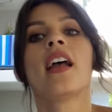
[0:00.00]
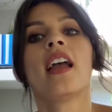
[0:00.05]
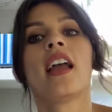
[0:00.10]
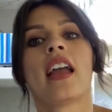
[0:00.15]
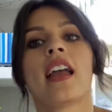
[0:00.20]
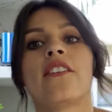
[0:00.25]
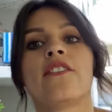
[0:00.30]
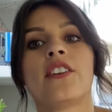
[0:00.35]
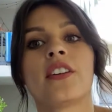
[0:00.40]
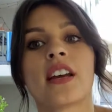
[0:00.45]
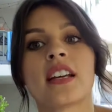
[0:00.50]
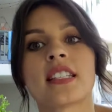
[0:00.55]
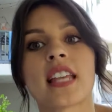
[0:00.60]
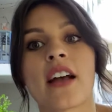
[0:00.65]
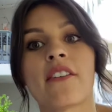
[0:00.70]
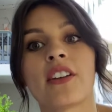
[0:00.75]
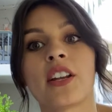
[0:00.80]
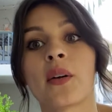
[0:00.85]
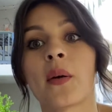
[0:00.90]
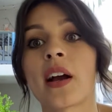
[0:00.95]
if you guys
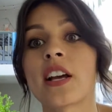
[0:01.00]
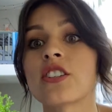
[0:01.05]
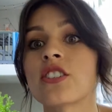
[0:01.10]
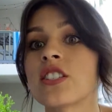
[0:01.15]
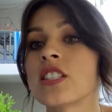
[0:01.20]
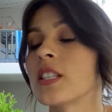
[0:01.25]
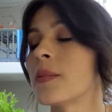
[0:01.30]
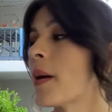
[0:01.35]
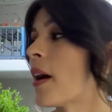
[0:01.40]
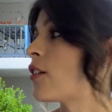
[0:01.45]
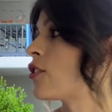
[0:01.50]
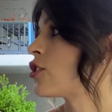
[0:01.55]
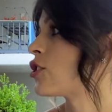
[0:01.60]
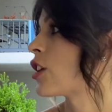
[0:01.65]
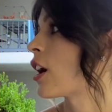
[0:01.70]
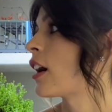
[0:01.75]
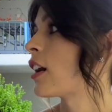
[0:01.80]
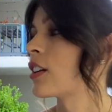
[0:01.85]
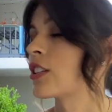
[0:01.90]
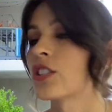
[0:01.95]
have any questions about
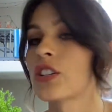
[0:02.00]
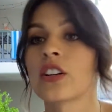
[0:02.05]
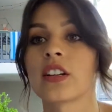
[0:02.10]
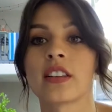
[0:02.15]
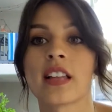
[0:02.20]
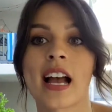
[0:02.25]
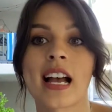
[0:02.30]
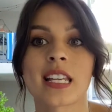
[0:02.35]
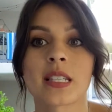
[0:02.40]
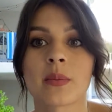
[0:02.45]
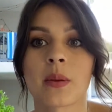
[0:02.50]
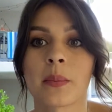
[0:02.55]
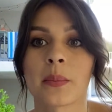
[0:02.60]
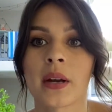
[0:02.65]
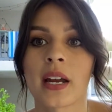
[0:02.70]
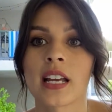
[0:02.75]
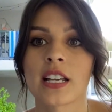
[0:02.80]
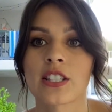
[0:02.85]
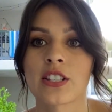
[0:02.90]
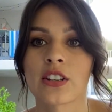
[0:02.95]
sharks or
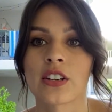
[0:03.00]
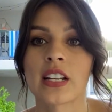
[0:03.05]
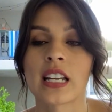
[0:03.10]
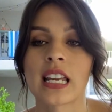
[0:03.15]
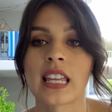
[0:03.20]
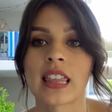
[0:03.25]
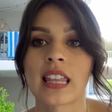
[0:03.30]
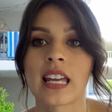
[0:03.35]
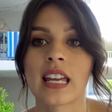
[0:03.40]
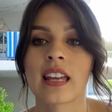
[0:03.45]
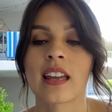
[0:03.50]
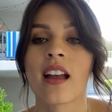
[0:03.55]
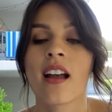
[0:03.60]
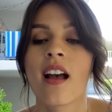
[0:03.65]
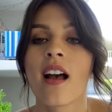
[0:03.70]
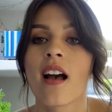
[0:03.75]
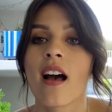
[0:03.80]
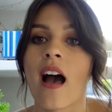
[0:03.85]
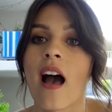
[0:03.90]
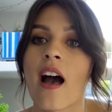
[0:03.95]
elasmobranchs or anything,
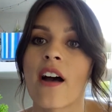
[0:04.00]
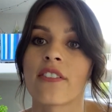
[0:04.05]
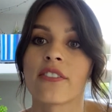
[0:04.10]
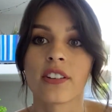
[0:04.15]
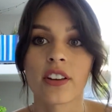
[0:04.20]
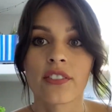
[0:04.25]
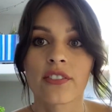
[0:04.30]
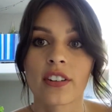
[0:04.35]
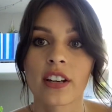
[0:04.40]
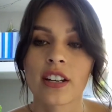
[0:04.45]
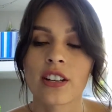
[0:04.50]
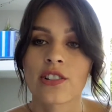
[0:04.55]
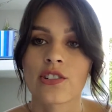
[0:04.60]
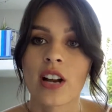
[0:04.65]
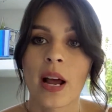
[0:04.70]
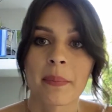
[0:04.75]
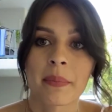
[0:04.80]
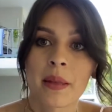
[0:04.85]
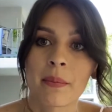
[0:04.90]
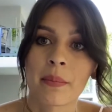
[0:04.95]
feel free to
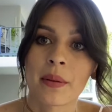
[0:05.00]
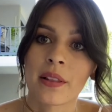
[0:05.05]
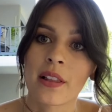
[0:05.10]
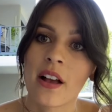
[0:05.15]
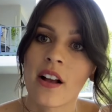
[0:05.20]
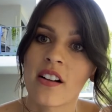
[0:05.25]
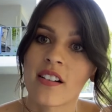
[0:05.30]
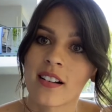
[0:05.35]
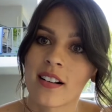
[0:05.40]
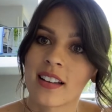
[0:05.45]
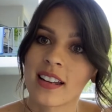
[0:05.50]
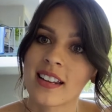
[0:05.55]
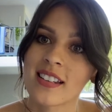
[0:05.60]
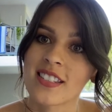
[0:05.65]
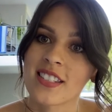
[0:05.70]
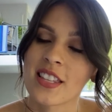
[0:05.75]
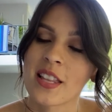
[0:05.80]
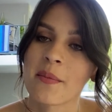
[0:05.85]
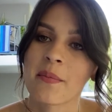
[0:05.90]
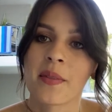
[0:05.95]
drop them below and I'll
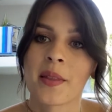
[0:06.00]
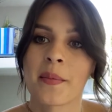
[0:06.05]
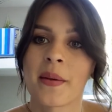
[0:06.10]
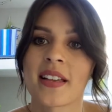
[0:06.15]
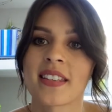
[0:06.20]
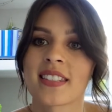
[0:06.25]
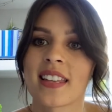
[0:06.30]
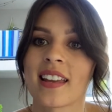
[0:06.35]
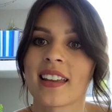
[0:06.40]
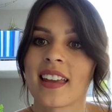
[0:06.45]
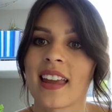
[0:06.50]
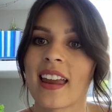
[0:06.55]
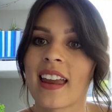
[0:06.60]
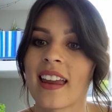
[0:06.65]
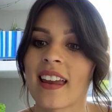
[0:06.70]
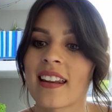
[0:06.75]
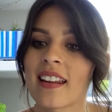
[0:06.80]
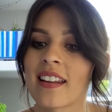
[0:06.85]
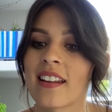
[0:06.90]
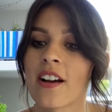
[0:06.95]
answer them the best I
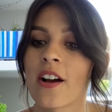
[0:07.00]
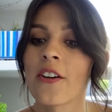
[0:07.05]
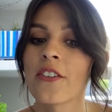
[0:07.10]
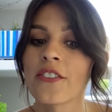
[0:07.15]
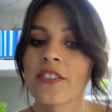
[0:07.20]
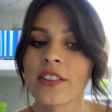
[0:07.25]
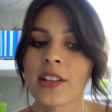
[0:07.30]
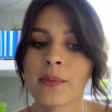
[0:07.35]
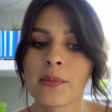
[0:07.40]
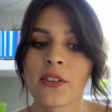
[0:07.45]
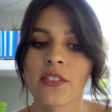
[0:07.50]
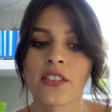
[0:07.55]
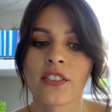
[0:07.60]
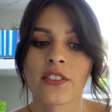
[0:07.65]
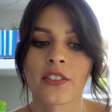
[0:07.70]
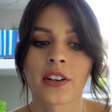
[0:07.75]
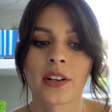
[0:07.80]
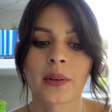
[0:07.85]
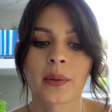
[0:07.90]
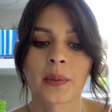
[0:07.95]
can. And hopefully moving
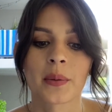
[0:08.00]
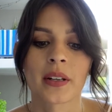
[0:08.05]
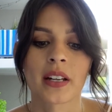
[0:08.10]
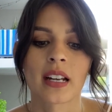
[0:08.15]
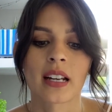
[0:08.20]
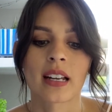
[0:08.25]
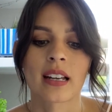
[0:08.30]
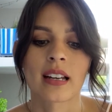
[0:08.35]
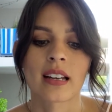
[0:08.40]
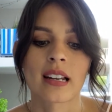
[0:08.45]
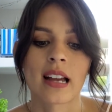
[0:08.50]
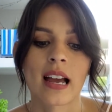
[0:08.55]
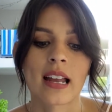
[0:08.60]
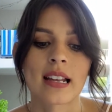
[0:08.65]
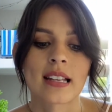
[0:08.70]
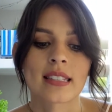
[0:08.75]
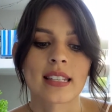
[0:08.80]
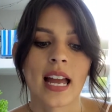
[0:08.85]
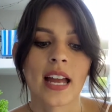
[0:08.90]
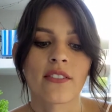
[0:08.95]
forward, we're going to kind
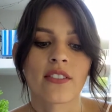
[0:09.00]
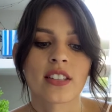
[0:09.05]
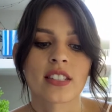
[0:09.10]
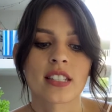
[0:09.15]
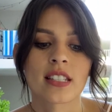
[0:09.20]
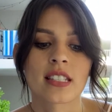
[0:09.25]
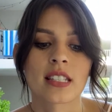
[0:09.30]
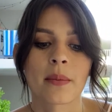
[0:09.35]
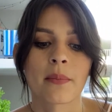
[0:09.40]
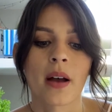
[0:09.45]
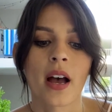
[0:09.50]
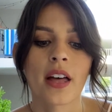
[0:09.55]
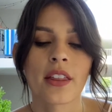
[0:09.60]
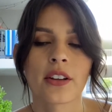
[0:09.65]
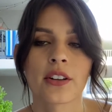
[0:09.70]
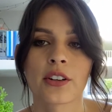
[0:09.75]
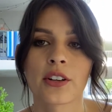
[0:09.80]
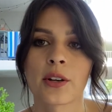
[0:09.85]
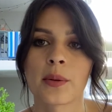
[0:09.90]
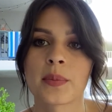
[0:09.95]
of dive into some other
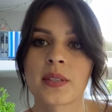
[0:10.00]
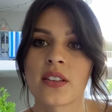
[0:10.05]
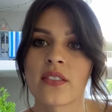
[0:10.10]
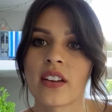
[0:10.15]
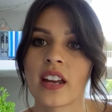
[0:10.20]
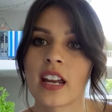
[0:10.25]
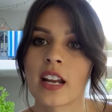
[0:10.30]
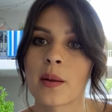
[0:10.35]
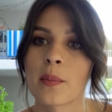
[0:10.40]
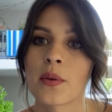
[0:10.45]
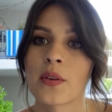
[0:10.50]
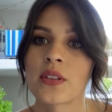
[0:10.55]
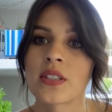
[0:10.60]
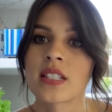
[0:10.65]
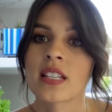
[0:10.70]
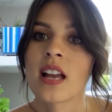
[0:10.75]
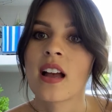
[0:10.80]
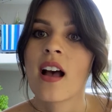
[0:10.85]
groups of animals.